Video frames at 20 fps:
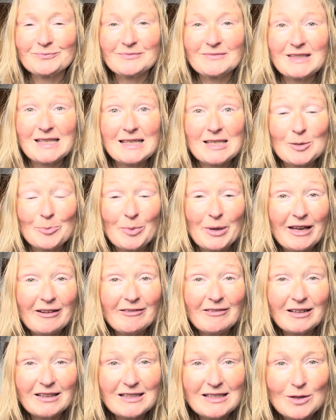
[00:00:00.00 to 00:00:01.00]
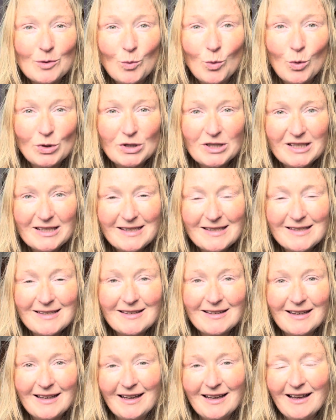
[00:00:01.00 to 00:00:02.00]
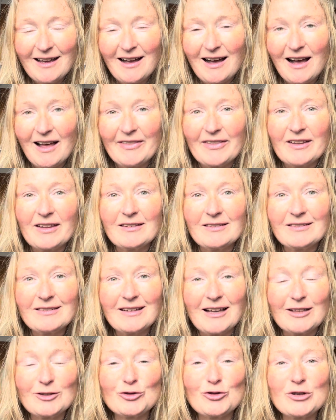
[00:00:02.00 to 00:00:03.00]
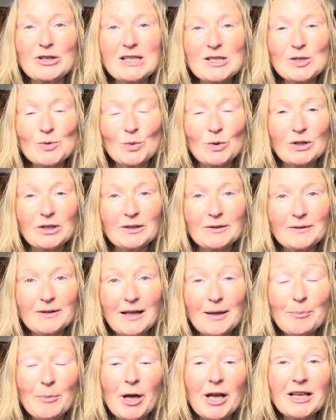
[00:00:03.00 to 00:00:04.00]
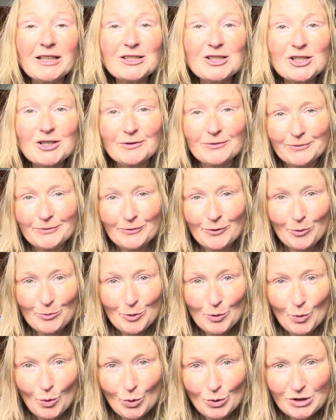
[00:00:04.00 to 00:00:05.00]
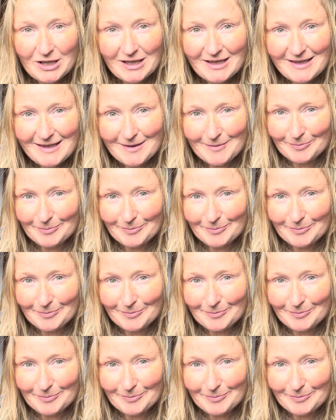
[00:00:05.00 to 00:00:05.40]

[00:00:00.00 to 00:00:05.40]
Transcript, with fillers: disappear under the waters. Other countries will emerge from the waters.